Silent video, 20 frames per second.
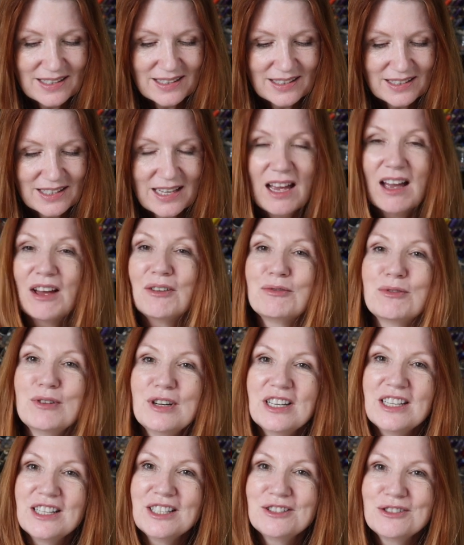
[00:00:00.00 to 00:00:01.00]
yeah, I've
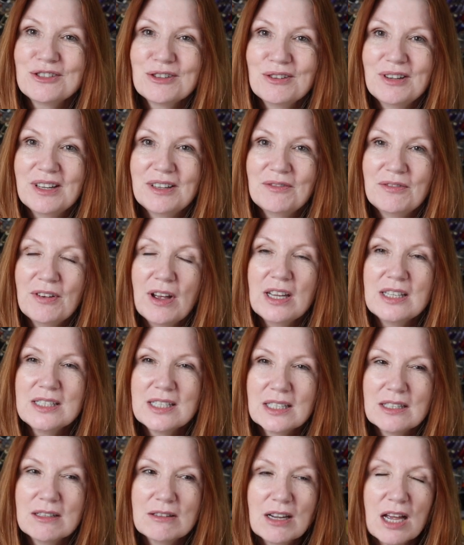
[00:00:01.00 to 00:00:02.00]
really enjoyed
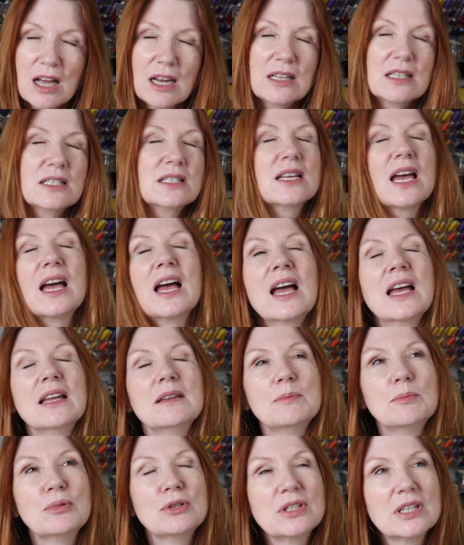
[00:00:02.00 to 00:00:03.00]
finding new colours
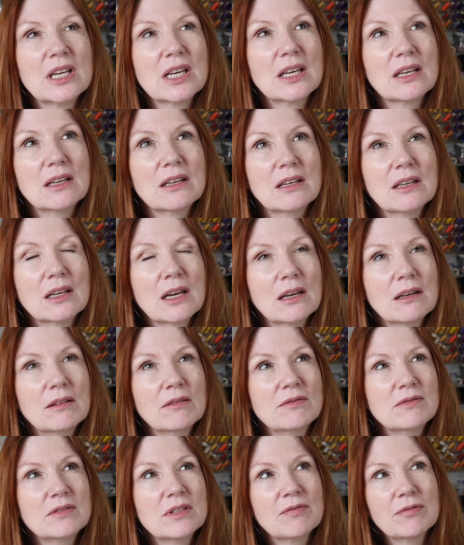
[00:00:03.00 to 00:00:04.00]
and putting kind
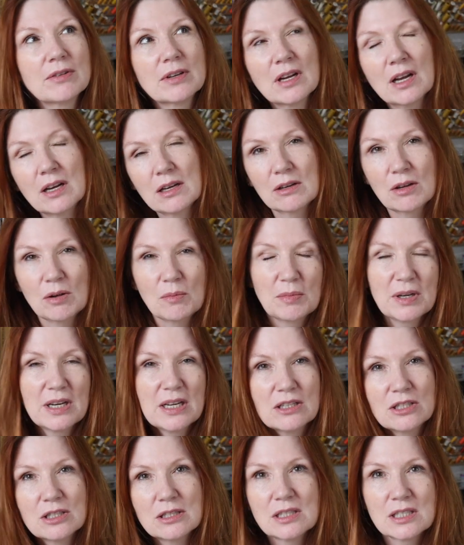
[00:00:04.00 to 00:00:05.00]
of different colour
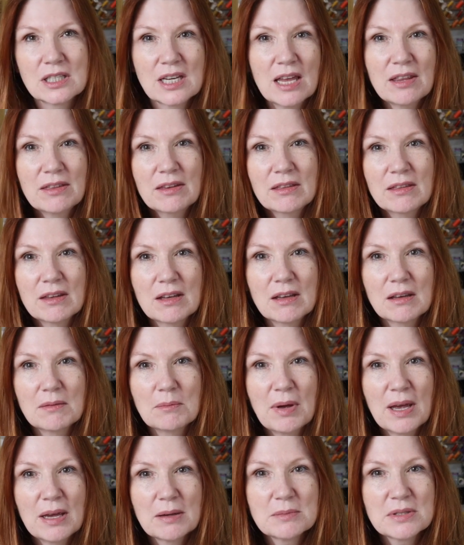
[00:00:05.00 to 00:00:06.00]
combinations together that
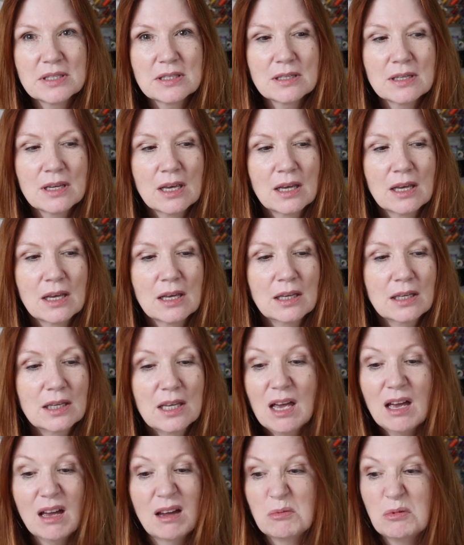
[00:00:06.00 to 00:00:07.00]
perhaps,
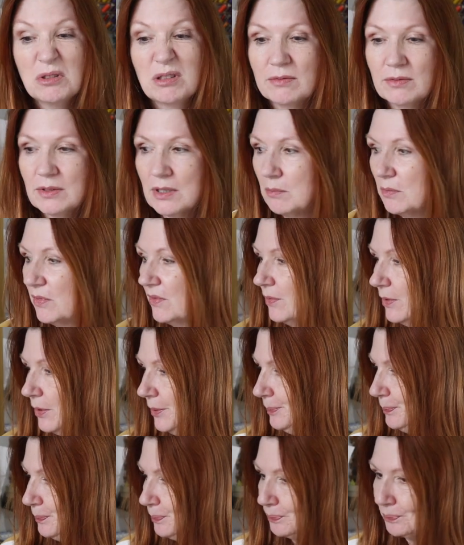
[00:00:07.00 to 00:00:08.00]
yeah, I wouldn't have done
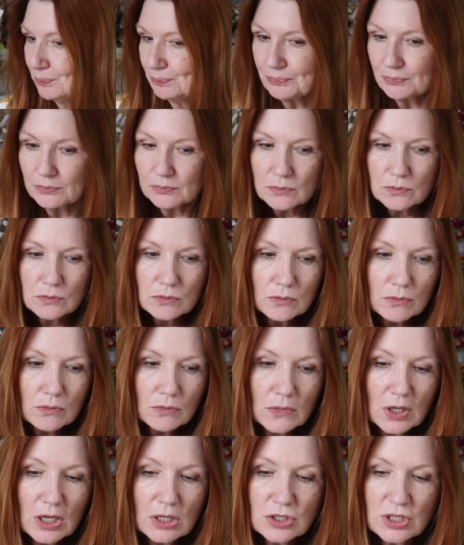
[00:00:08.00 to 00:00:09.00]
before.
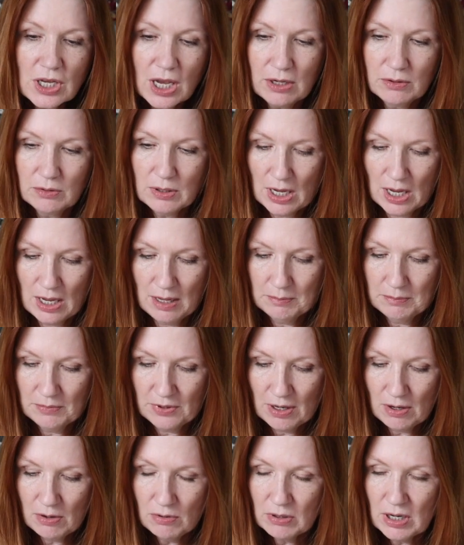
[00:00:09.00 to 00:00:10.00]
So
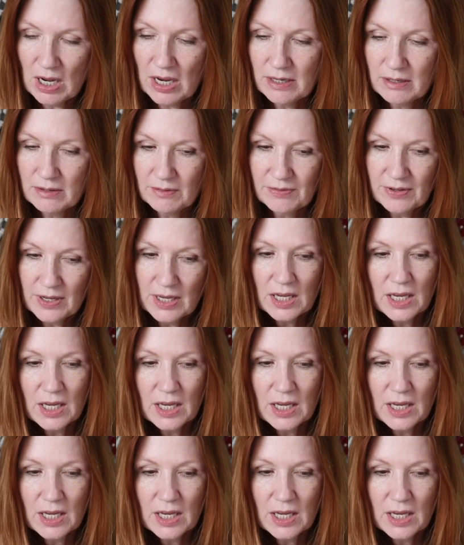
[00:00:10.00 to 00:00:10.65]
the whole kind of